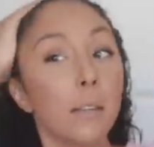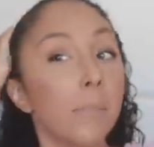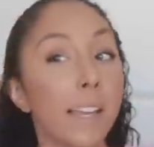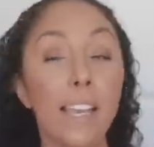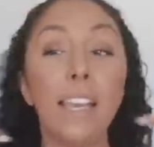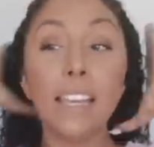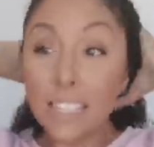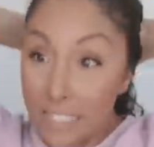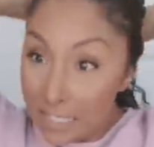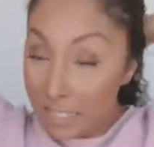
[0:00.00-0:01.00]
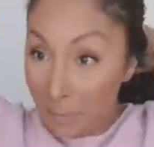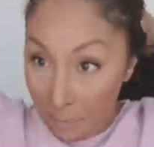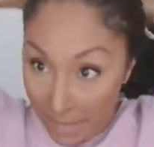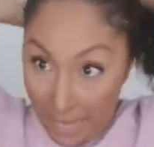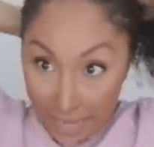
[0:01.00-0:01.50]
my ends, the
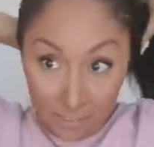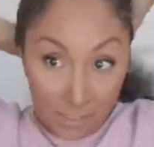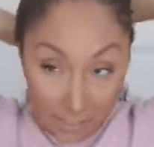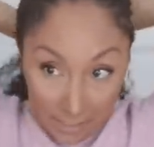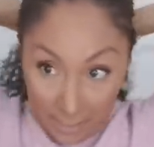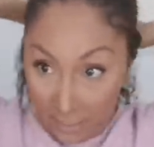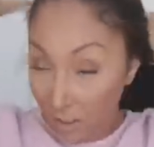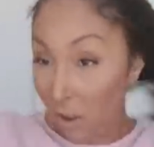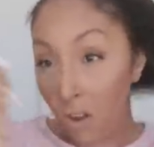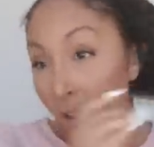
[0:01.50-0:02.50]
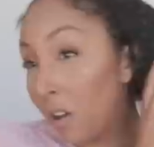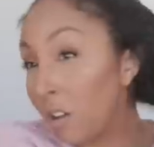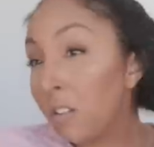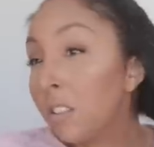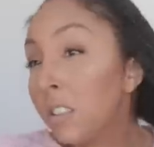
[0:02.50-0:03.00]
back, just get it
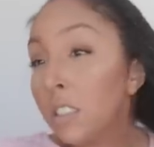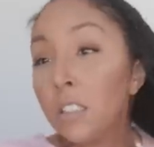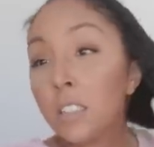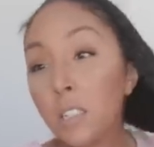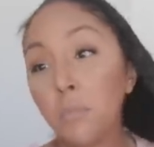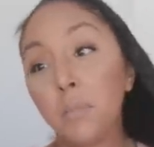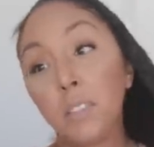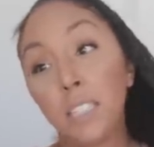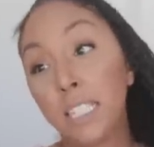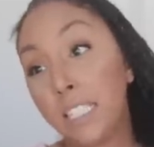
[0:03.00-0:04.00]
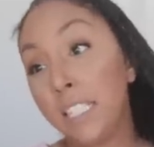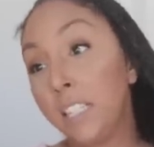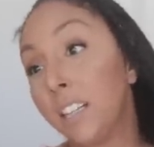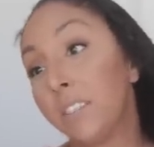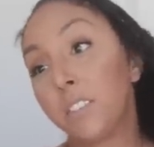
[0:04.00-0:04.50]
all completely
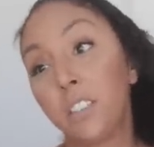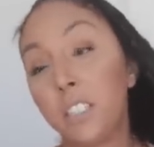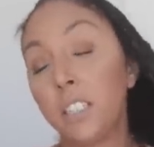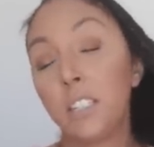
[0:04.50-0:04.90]
covered.